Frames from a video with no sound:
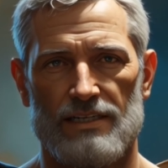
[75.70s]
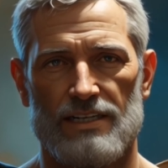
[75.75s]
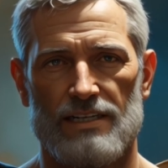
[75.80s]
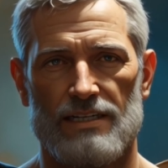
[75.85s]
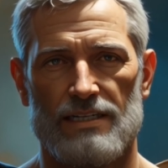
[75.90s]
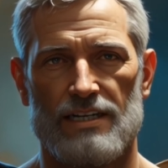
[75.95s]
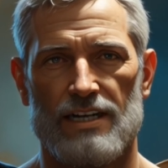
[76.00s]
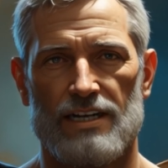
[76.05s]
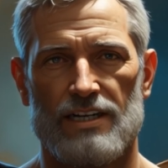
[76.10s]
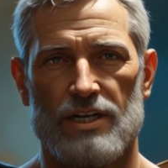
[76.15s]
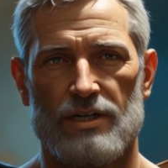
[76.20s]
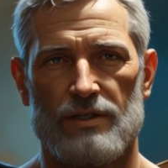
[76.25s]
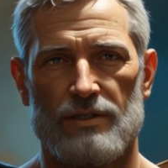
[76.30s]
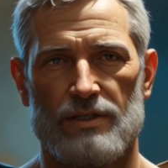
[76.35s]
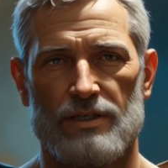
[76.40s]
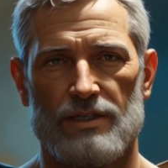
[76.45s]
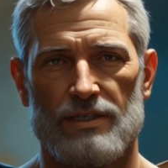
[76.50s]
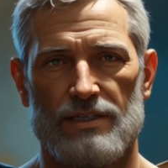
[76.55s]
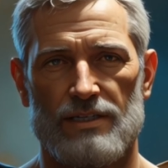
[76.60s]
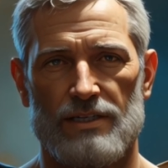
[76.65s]

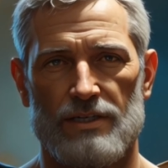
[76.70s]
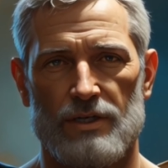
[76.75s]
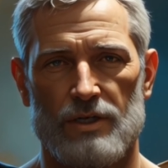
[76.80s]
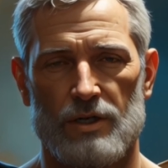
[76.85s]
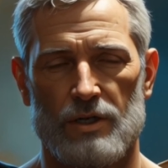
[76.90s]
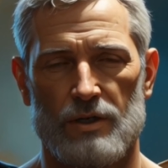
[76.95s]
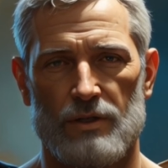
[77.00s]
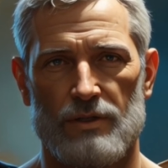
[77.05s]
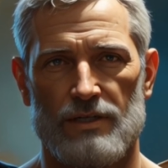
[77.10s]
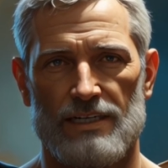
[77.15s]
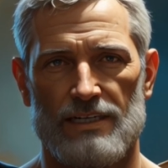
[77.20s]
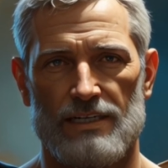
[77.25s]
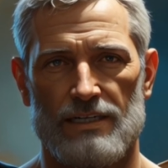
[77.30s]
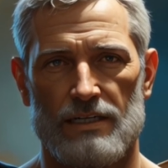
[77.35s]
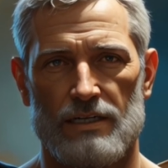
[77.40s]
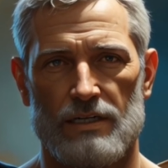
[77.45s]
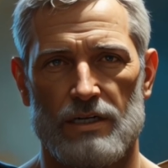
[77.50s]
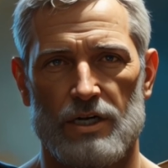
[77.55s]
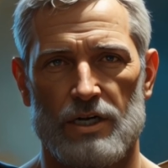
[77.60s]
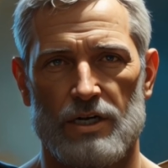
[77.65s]
Psychologists call
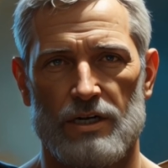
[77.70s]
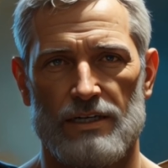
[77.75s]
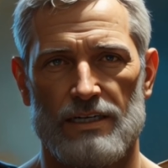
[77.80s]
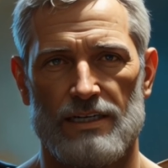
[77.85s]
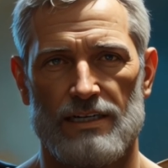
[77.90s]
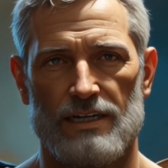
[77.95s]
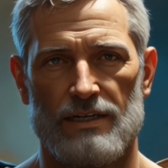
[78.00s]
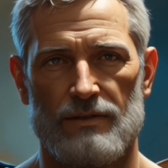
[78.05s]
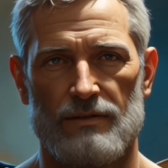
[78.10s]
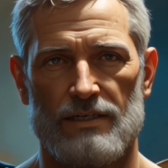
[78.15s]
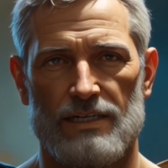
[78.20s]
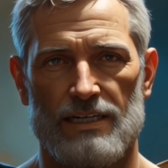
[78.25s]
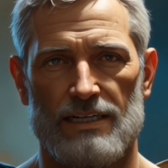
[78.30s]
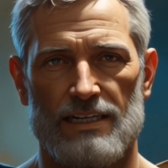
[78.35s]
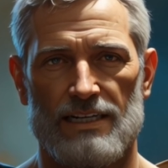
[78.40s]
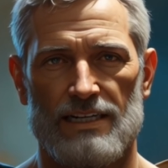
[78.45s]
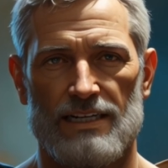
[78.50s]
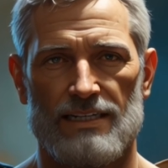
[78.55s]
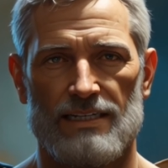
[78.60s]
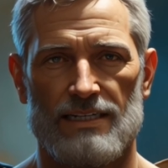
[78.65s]
this cognitive
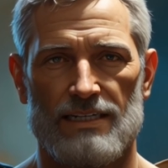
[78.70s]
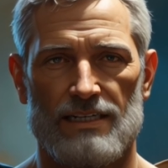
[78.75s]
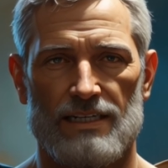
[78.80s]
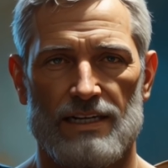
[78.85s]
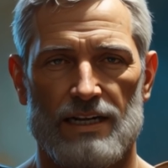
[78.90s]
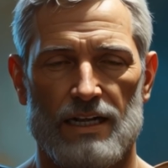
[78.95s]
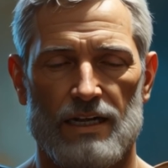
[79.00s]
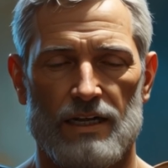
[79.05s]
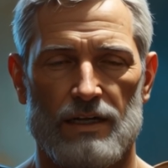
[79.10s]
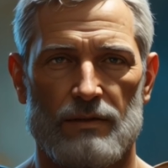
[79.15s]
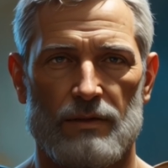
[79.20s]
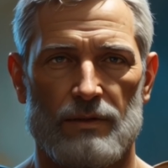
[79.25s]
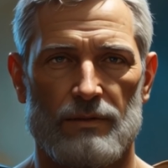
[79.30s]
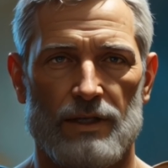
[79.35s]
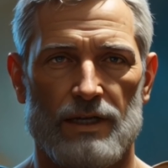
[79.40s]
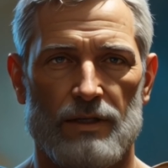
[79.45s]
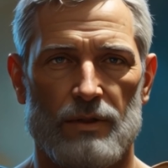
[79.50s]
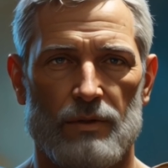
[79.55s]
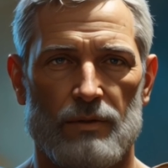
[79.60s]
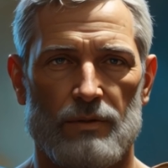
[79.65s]
dissonance, the
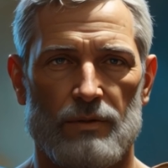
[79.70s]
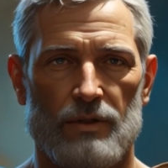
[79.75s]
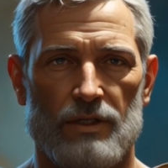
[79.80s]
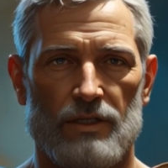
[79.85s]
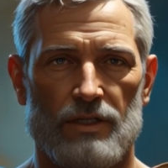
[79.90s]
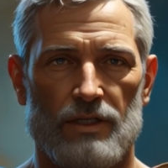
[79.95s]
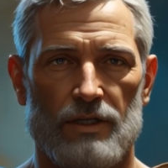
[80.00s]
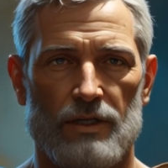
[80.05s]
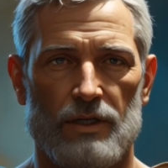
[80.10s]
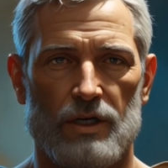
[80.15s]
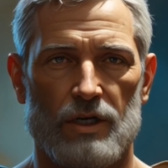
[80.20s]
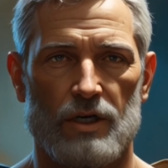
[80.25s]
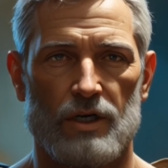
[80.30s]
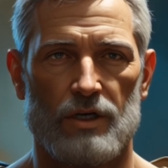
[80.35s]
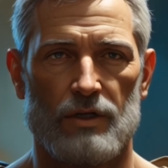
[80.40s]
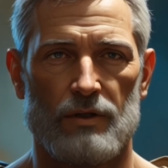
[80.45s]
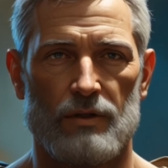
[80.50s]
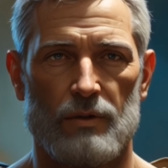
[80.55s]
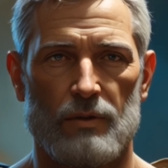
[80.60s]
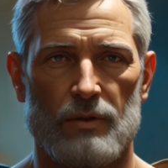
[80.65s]
mental friction
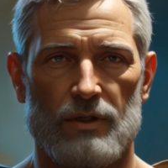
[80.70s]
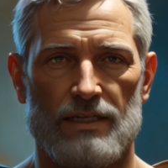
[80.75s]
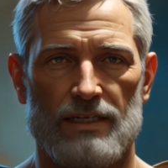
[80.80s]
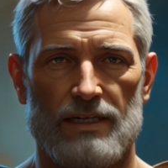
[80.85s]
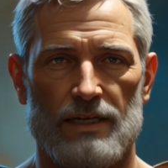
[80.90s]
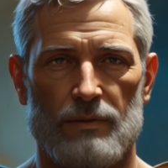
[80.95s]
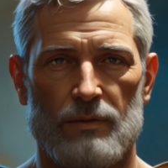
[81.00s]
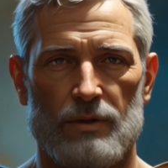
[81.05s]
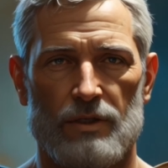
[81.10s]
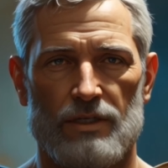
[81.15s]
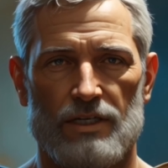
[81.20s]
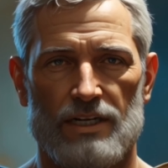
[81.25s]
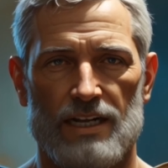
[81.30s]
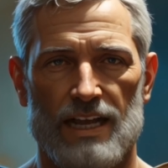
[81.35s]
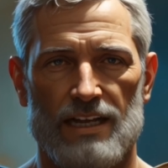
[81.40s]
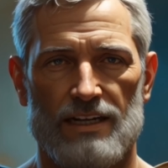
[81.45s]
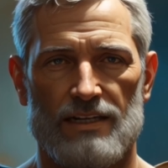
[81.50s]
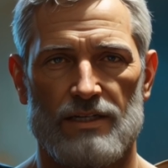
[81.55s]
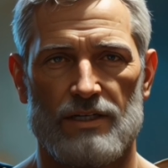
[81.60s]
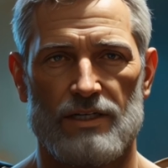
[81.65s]
caused when someone
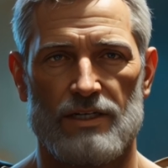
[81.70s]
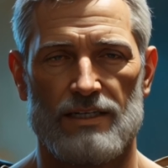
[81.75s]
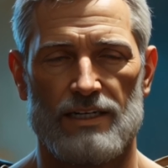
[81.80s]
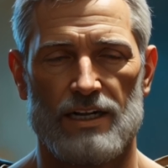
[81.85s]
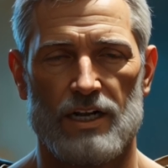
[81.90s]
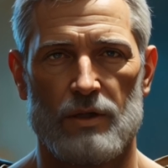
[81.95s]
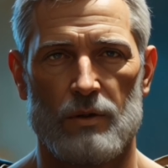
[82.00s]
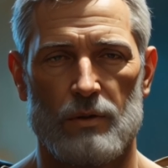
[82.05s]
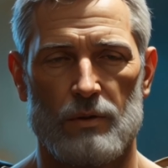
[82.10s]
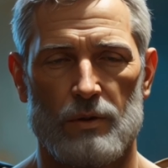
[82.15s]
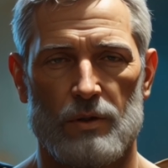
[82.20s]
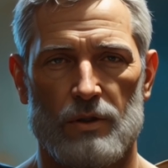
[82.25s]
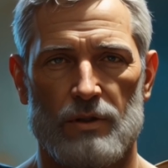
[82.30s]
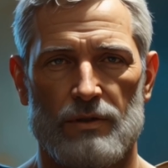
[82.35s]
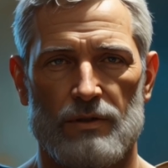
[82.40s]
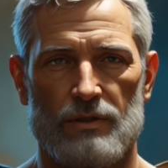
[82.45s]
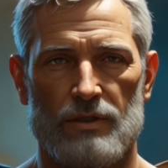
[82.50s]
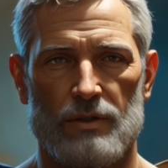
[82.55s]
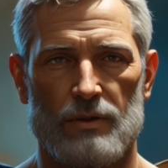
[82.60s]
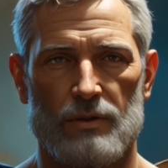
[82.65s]
challenges our
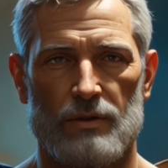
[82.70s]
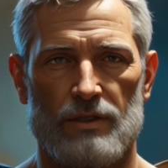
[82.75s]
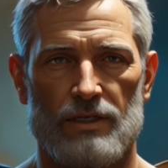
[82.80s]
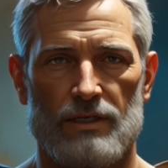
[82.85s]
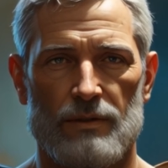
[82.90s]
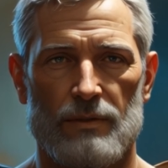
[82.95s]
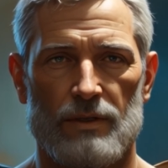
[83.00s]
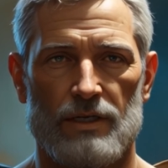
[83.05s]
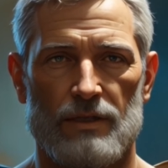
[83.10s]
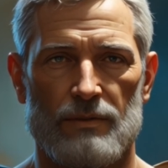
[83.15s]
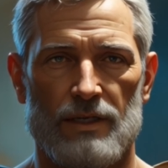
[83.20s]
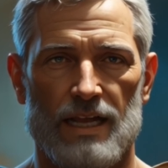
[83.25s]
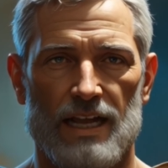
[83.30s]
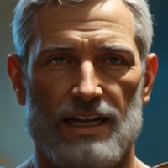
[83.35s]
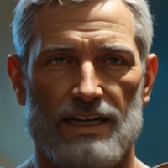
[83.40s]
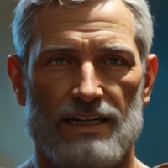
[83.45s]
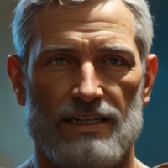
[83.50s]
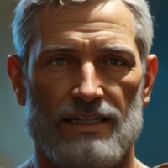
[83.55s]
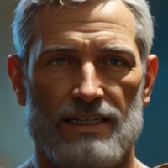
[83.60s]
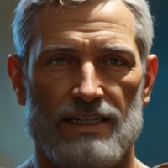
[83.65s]
worldview simply by
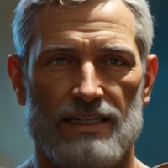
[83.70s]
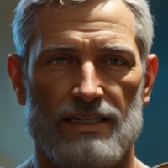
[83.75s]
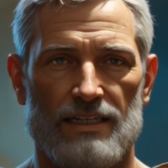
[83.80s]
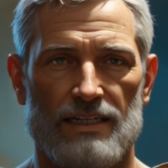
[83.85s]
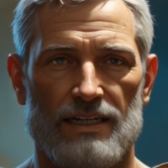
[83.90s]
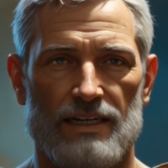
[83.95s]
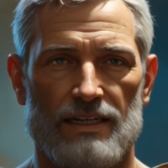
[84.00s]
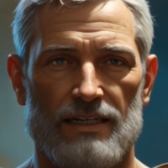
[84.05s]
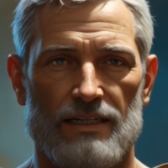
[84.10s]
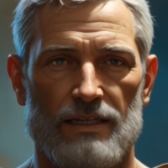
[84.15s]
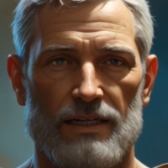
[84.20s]
existing.